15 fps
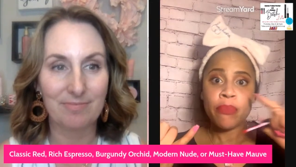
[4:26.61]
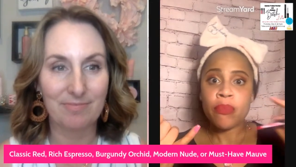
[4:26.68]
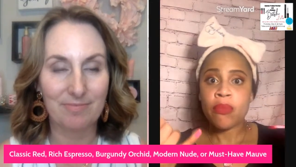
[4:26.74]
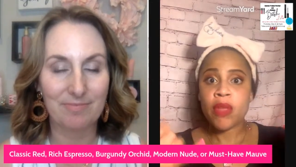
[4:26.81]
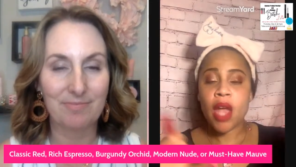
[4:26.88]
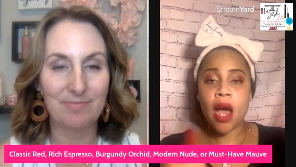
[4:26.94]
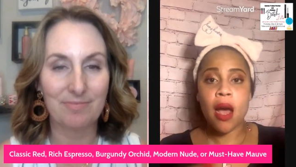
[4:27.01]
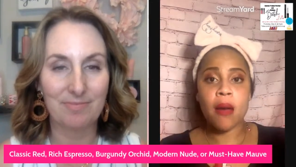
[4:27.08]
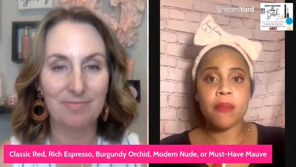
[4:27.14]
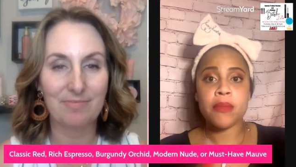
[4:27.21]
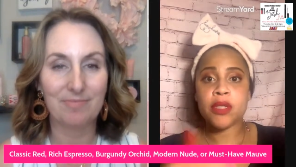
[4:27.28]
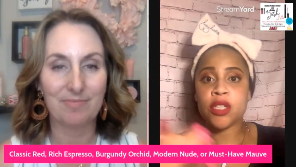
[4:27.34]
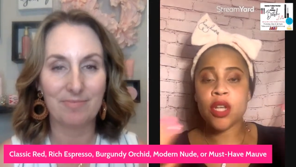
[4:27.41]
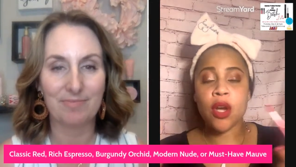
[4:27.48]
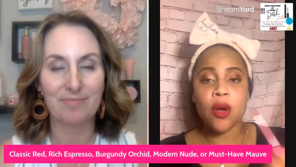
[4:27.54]
Speaker 1: Mm-hmm. Um,
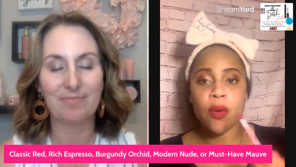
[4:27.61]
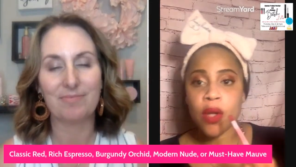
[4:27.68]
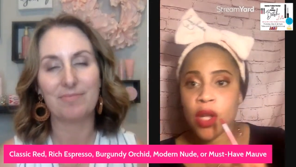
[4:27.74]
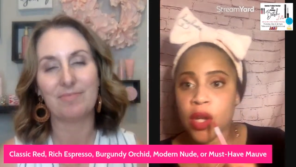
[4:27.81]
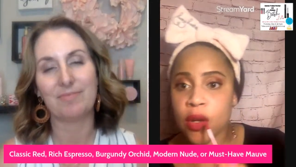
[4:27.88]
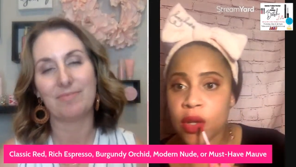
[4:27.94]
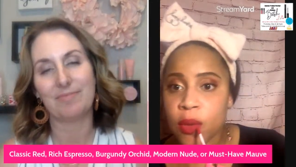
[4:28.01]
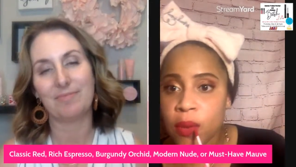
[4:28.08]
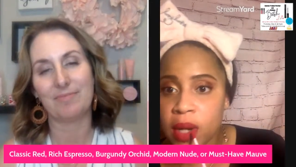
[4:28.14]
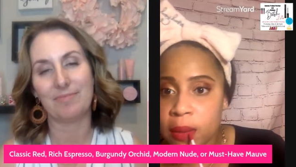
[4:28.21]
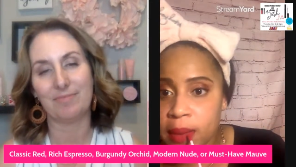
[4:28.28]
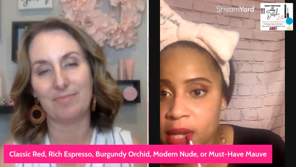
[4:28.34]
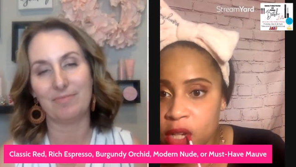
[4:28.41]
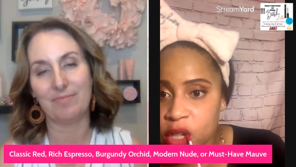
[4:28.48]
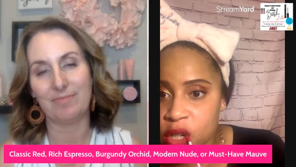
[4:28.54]
so you know, you want to
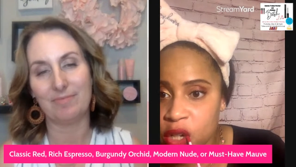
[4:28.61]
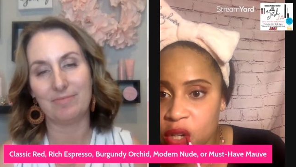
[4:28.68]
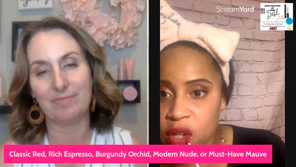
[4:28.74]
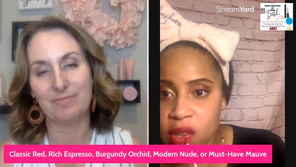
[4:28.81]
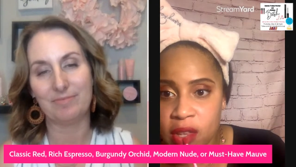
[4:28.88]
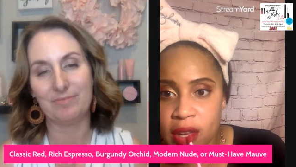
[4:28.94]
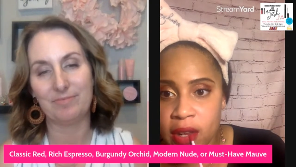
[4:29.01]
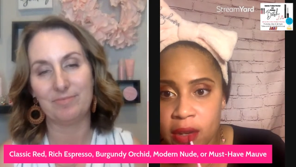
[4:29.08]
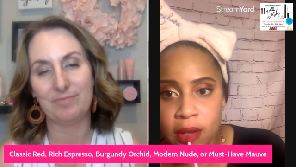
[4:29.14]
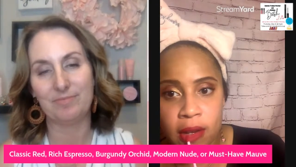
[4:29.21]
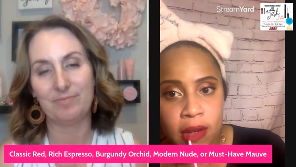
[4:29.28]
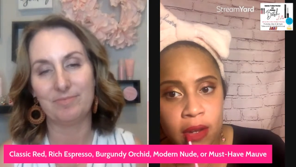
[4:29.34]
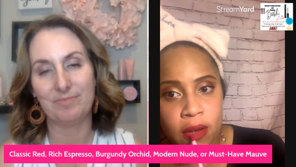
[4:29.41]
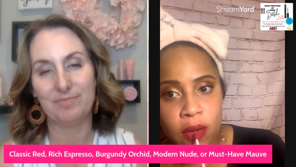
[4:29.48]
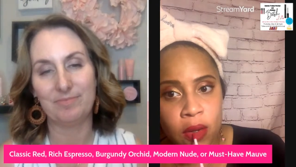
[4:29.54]
make sure that you
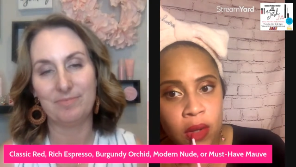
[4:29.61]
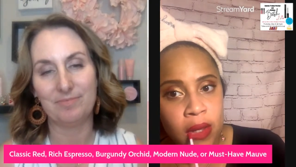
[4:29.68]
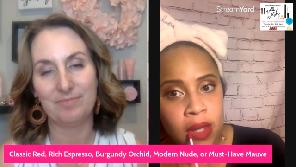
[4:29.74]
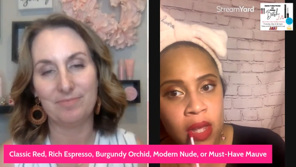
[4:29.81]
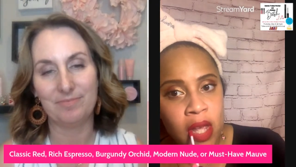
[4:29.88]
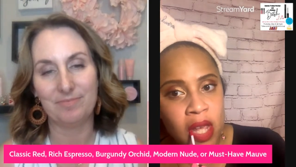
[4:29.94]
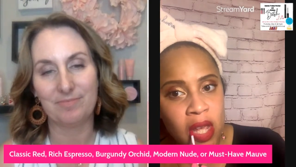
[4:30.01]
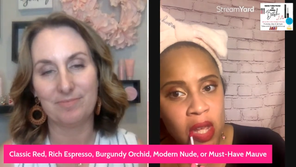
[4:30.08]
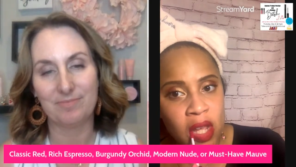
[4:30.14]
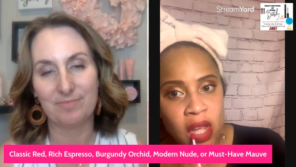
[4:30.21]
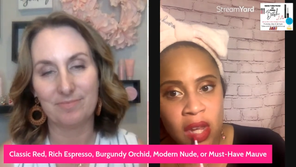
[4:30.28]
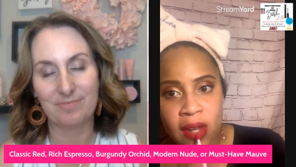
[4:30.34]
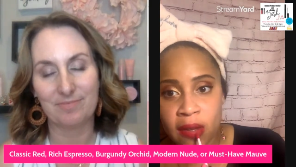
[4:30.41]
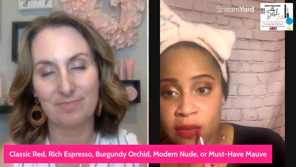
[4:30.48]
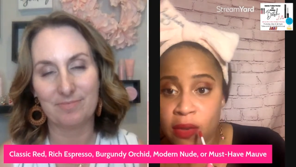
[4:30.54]
know
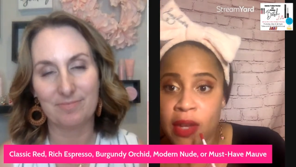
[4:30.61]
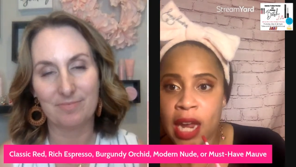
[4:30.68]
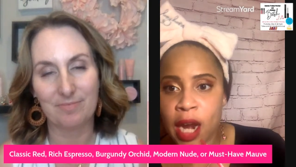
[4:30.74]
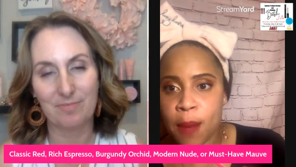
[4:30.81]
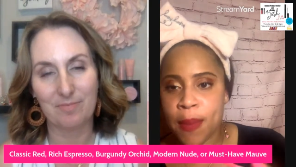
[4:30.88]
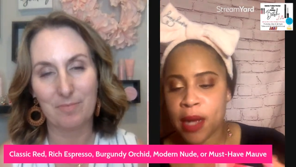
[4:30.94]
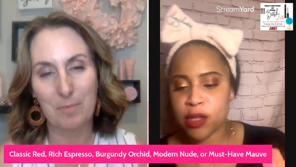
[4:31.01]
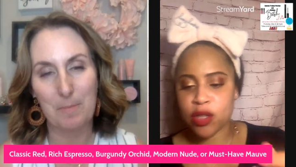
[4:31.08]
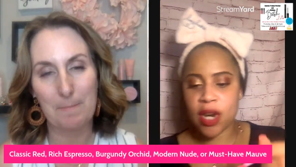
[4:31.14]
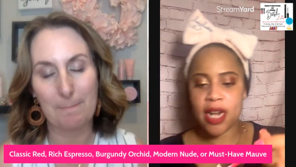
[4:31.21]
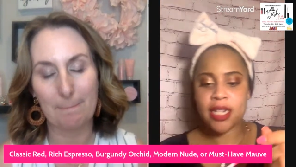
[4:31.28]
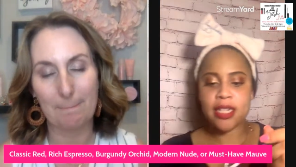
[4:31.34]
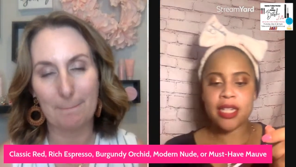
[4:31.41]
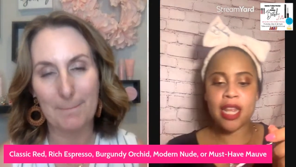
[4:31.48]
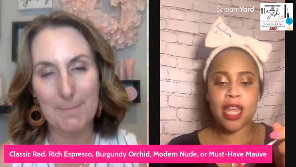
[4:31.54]
if you care about
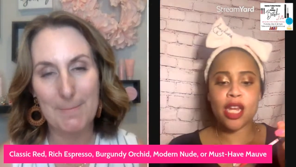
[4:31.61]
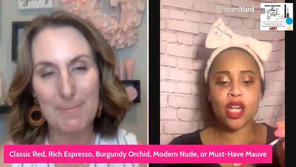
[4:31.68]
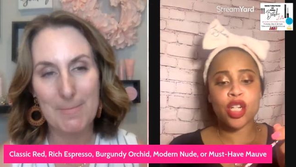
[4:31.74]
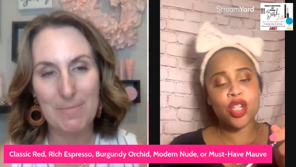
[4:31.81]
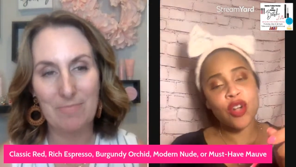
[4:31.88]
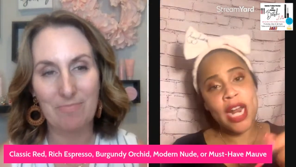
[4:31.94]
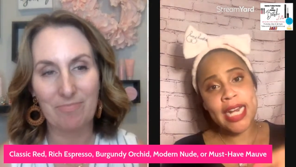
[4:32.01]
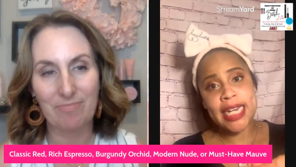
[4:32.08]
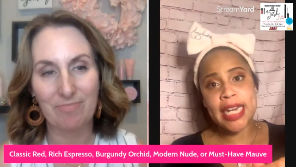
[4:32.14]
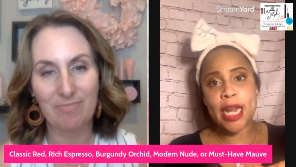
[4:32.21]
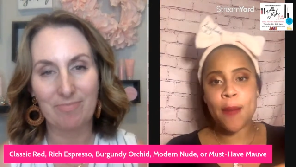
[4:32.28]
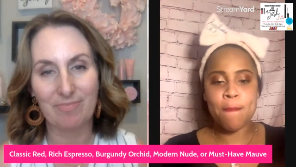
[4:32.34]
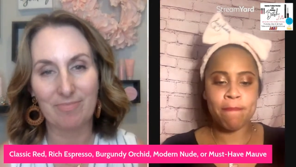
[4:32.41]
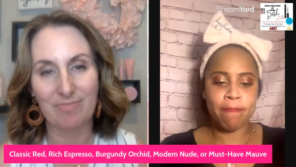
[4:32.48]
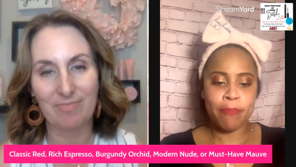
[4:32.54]
trends that you're trendy and
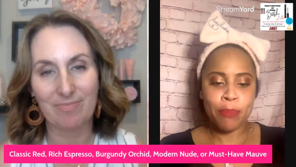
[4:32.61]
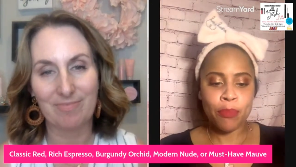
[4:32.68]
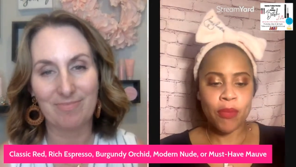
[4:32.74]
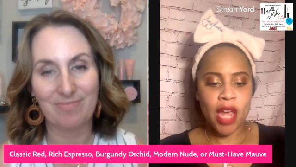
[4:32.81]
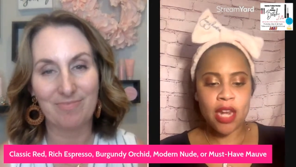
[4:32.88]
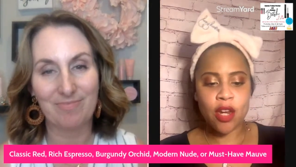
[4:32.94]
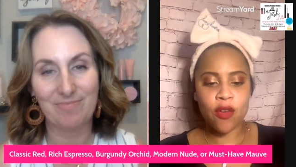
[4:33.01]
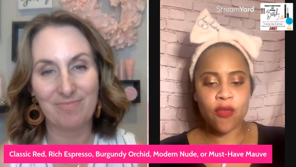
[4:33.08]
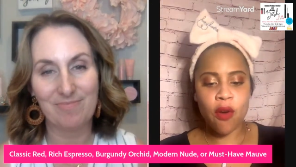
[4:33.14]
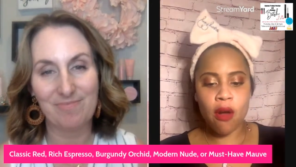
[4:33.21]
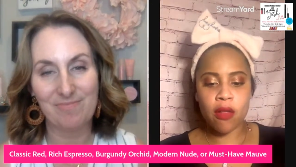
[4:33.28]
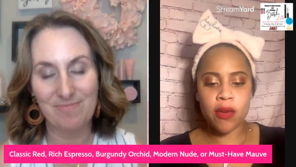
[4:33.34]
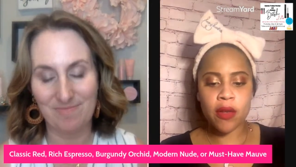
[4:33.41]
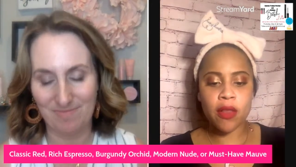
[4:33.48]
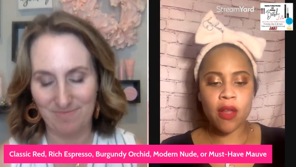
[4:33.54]
mm-hmm. you're following